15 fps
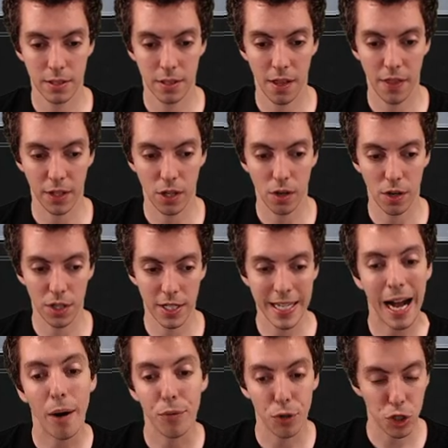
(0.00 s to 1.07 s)
the card
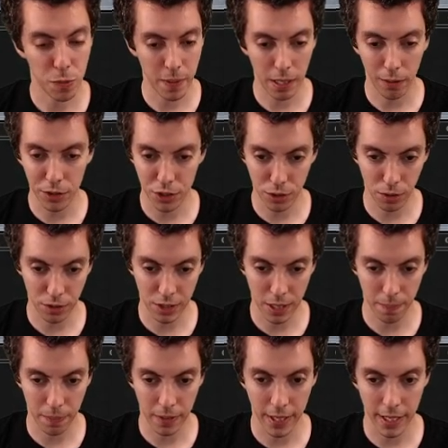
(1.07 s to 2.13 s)
Counterspell was certainly
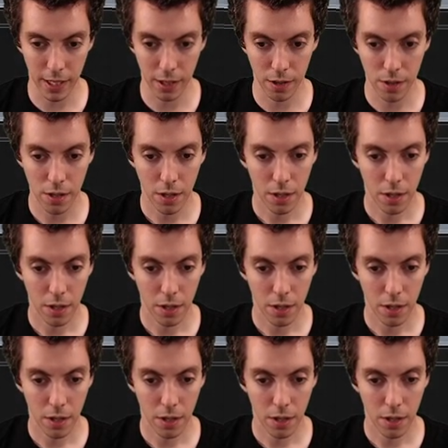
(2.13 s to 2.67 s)
in play here.